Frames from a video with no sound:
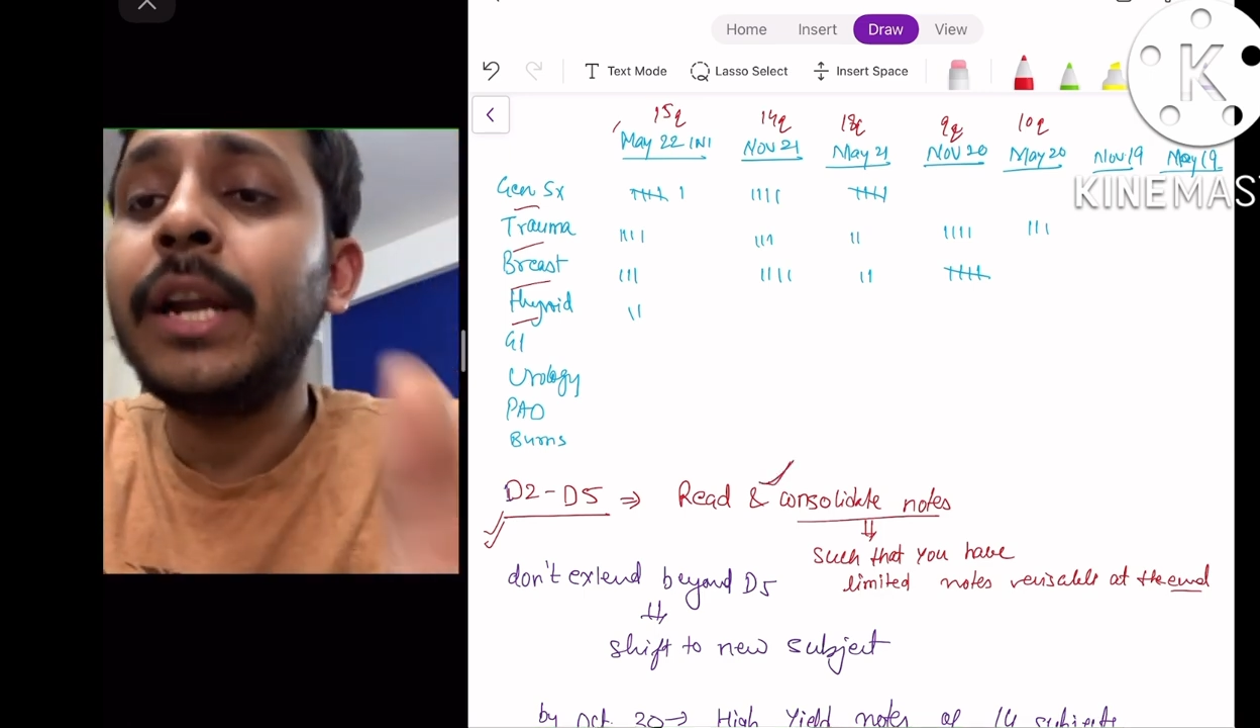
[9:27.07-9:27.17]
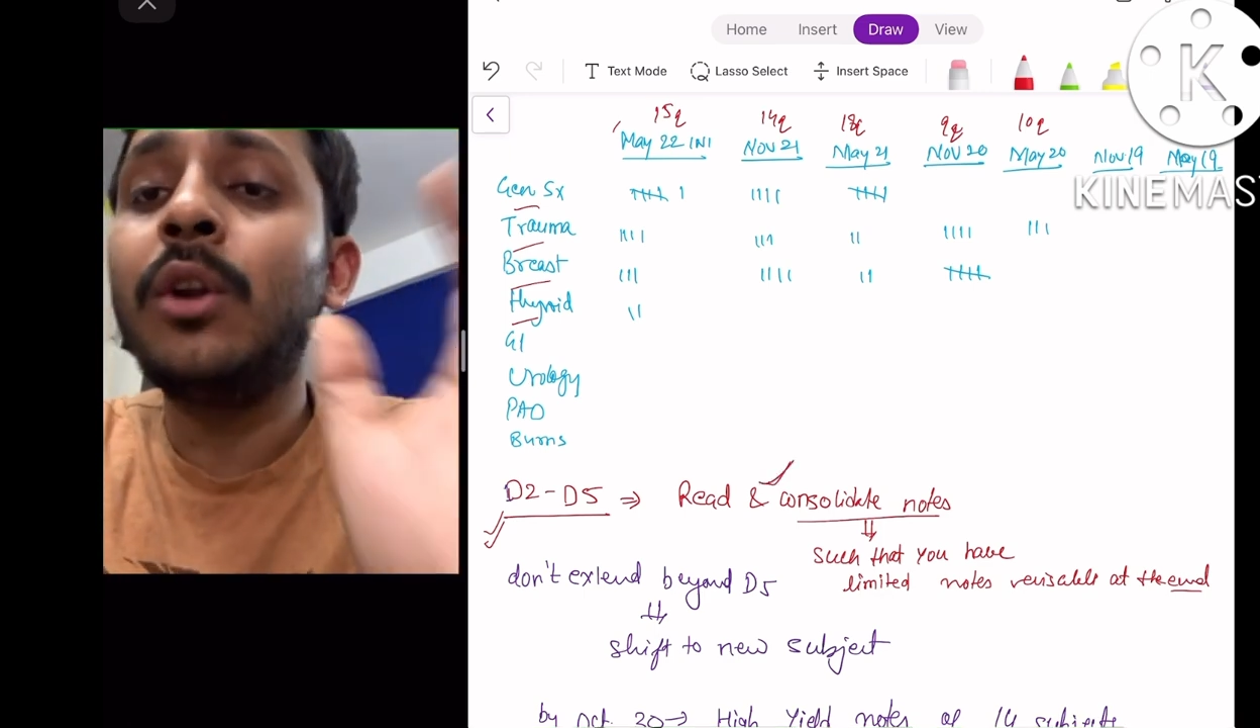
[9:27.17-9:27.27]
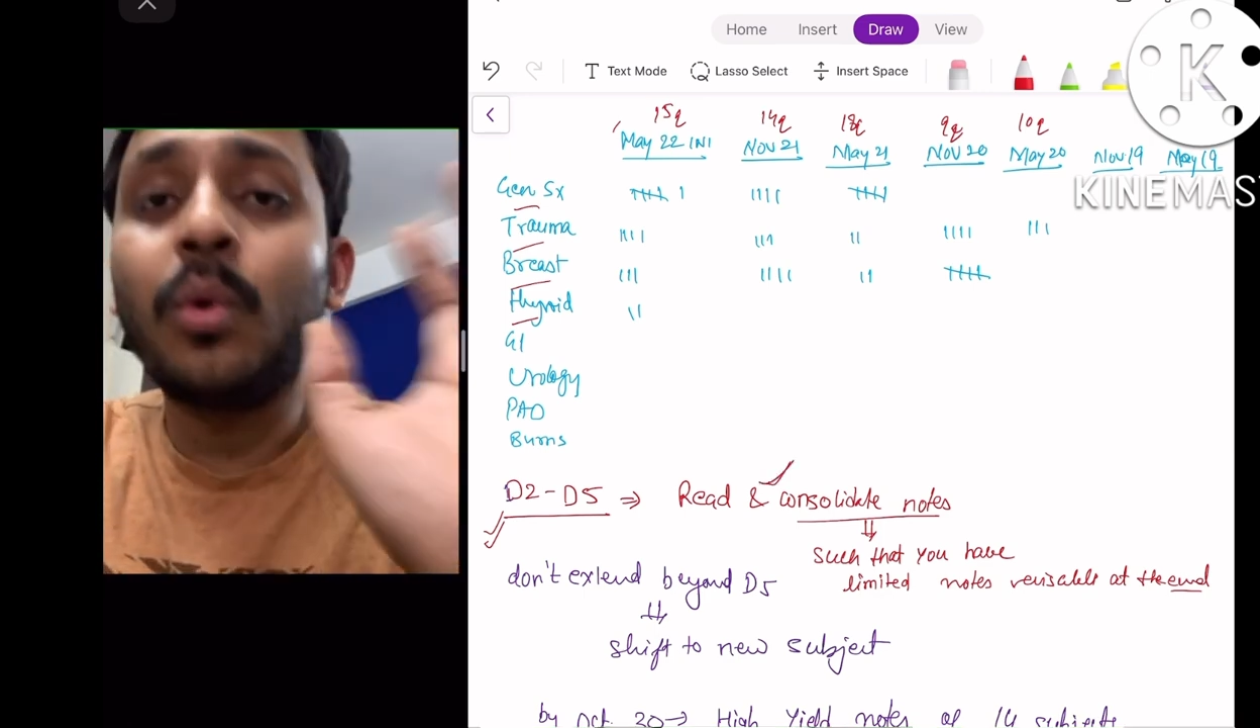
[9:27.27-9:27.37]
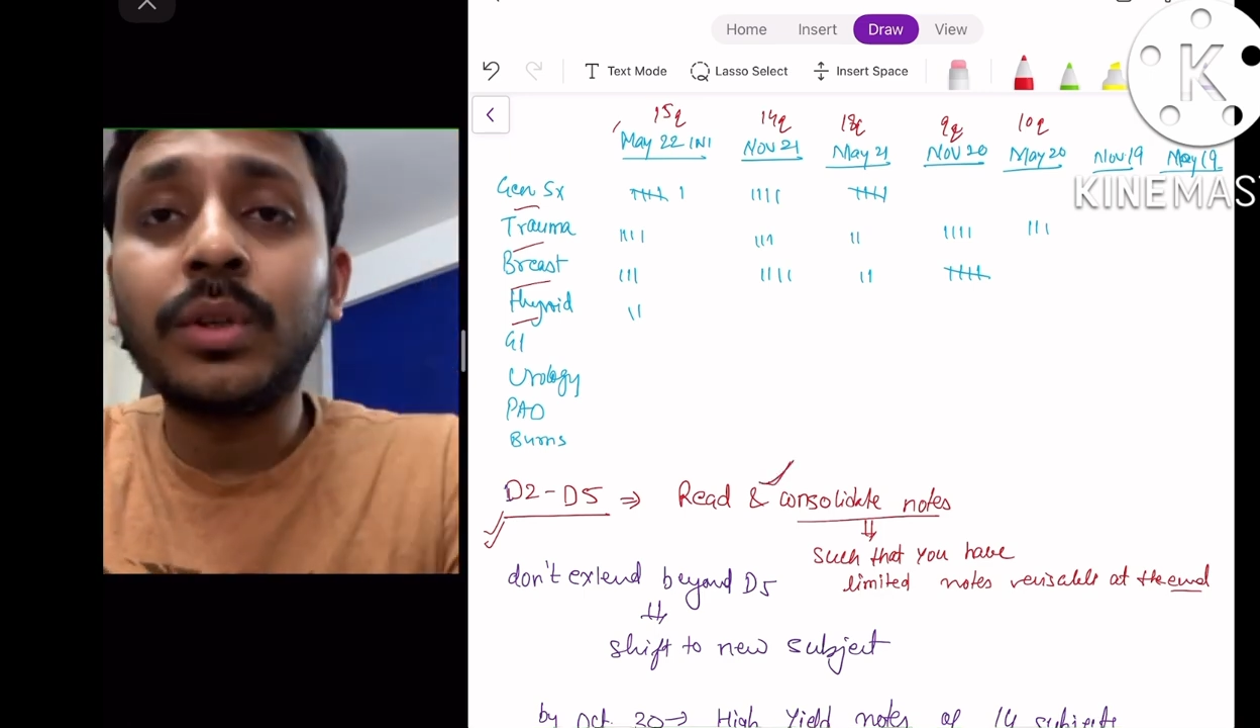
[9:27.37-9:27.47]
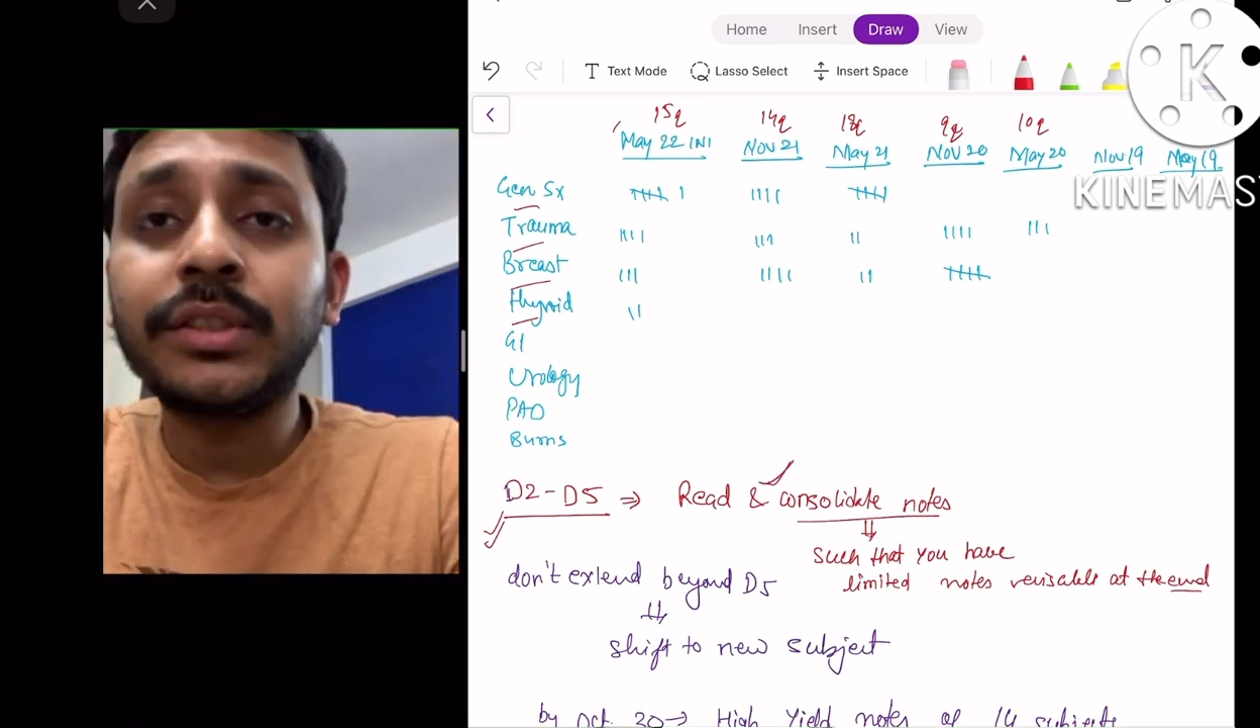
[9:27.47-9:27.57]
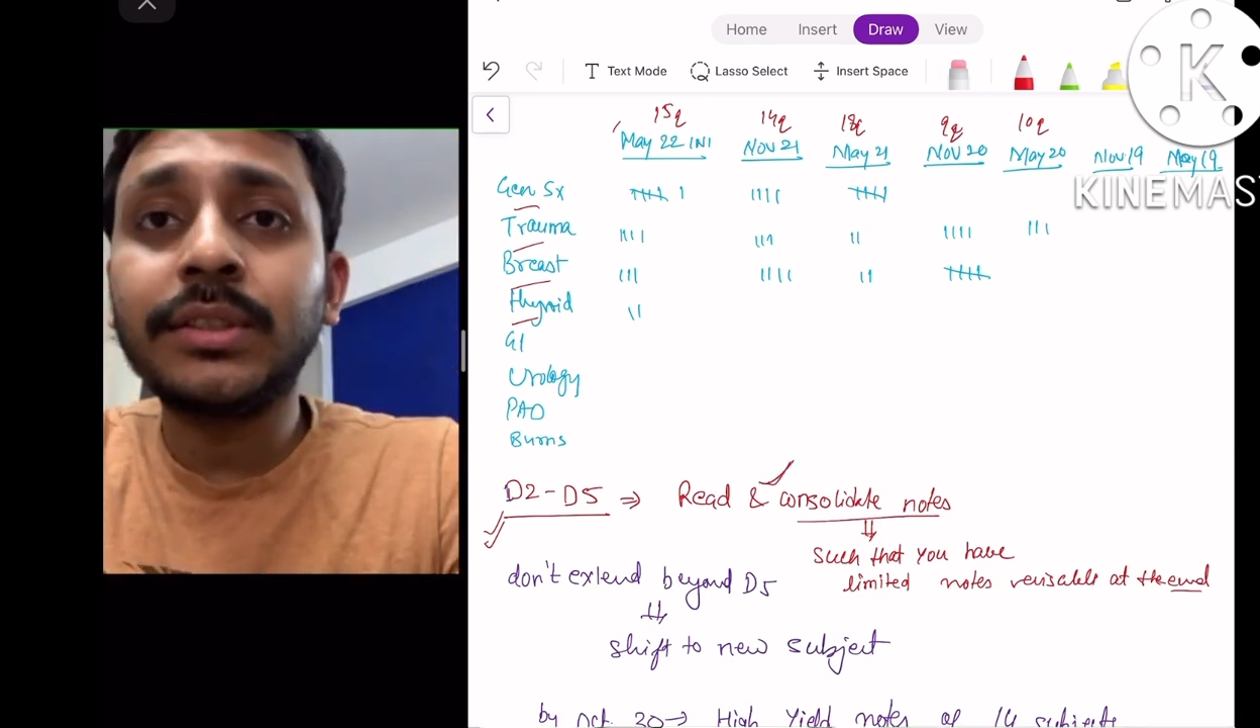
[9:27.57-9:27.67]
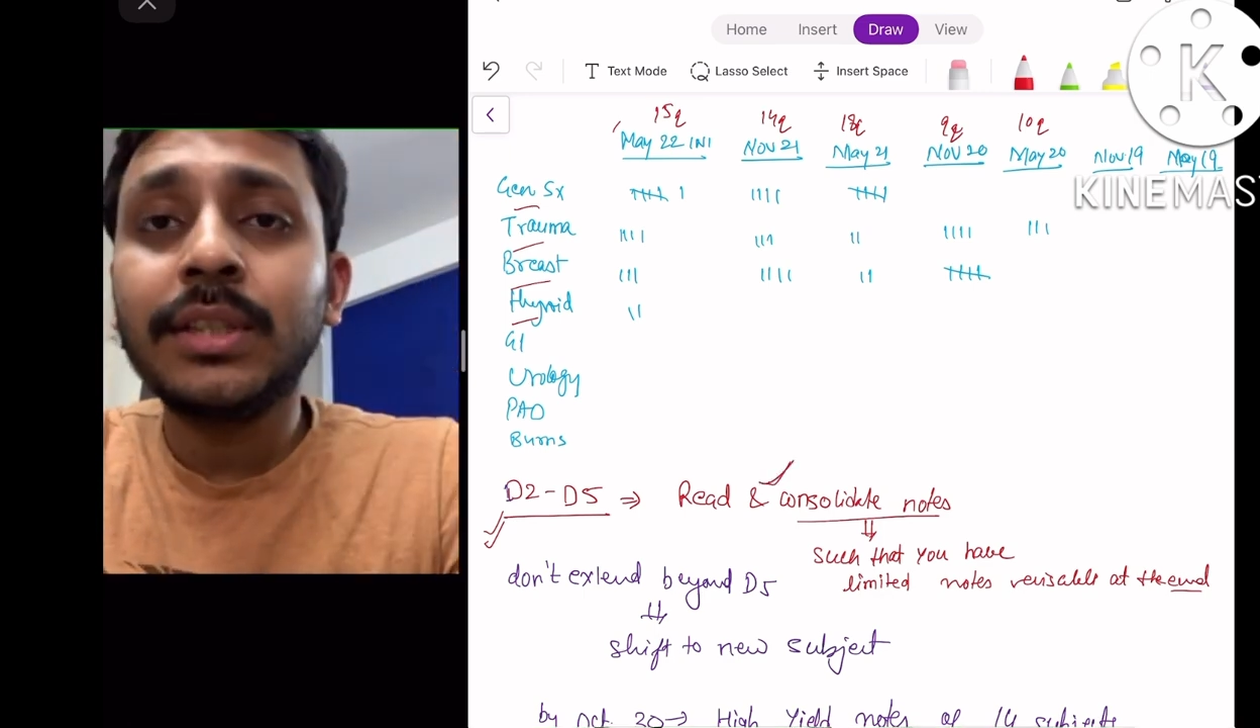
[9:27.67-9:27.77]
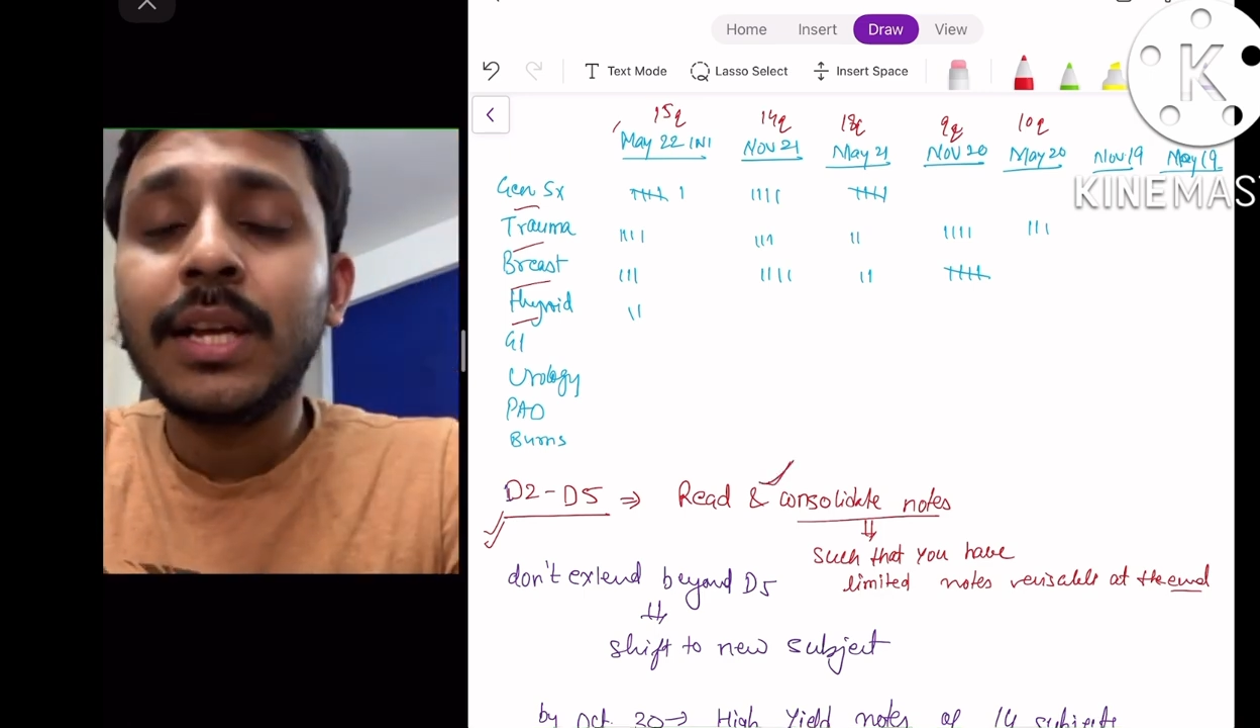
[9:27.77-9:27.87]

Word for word: notes.